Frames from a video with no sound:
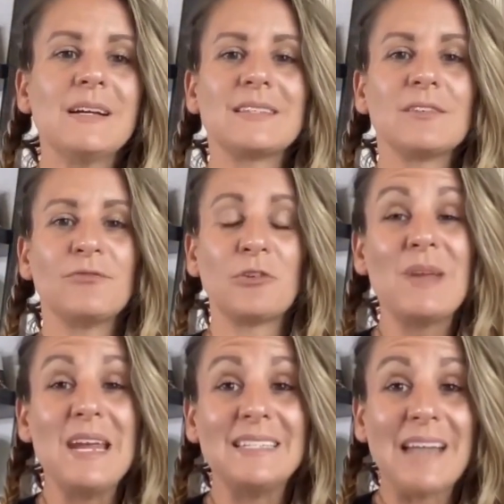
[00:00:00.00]
Because for
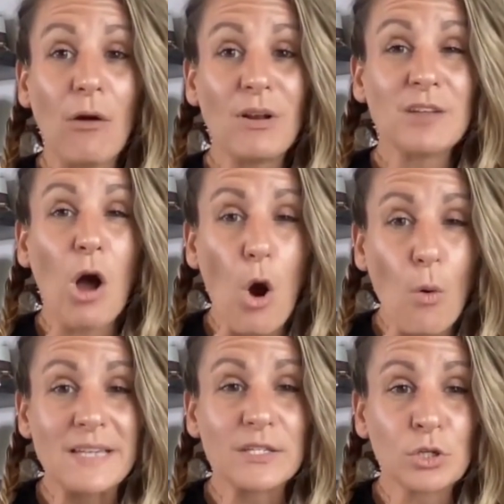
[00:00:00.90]
me, doubt is
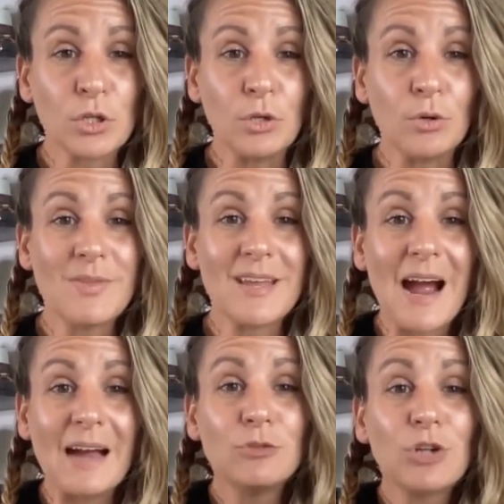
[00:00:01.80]
always a clue that
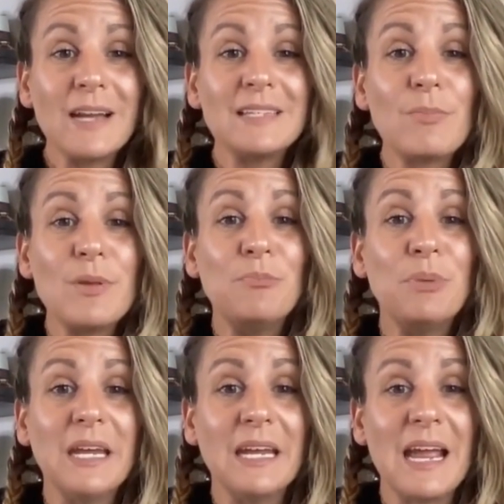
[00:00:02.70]
I'm trying something
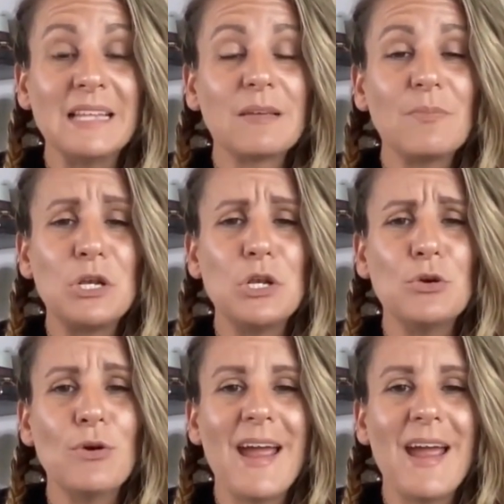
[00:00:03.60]
big and something new.